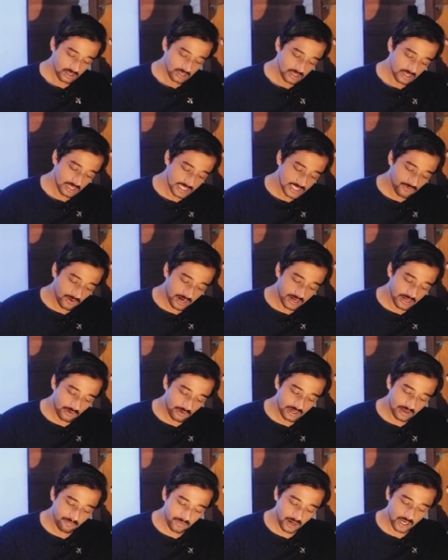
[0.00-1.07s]
let's find out
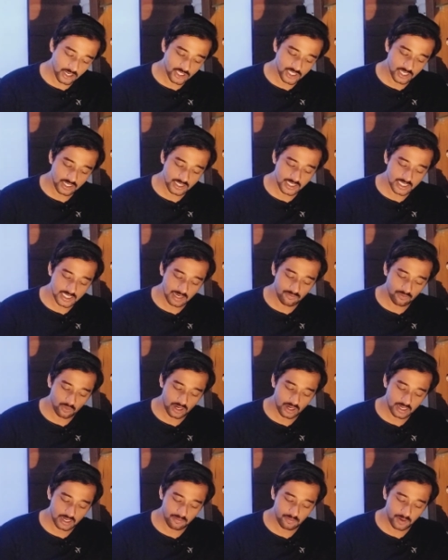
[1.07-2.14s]
departure. Step
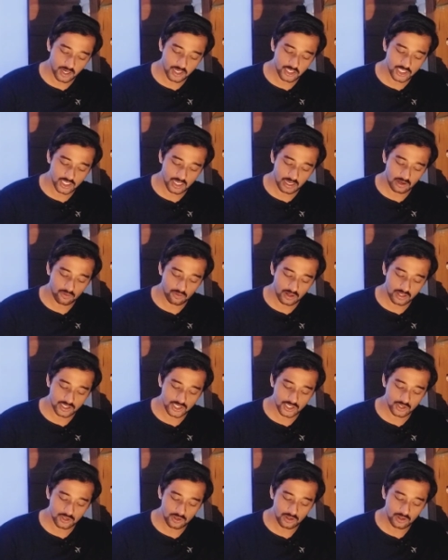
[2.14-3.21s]
1, departure equals
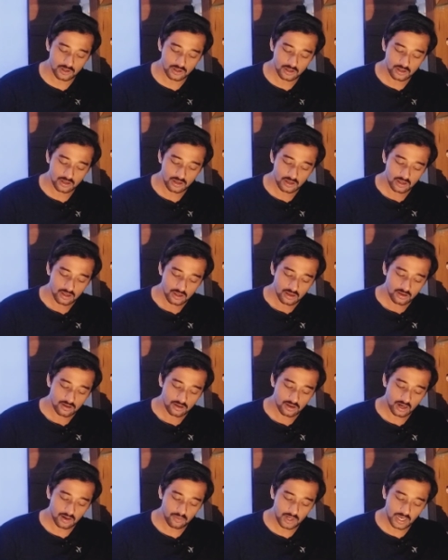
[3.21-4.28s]
to
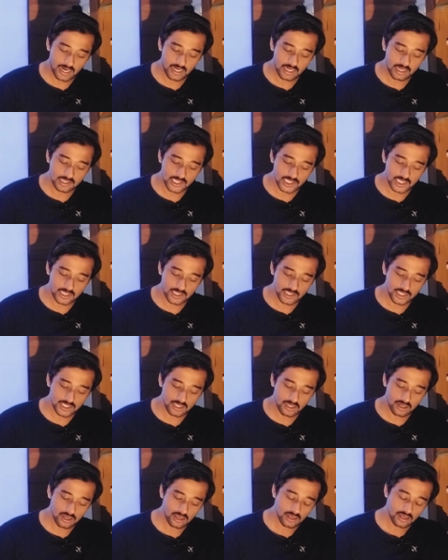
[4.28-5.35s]
rhumb line distance
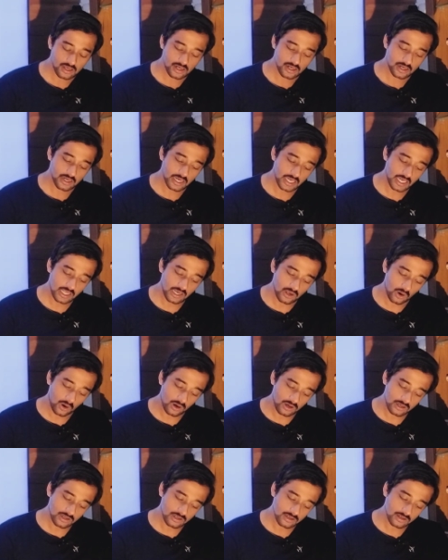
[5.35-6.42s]
d
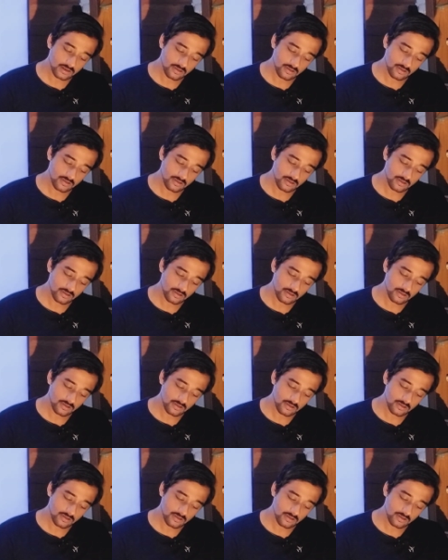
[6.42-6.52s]
long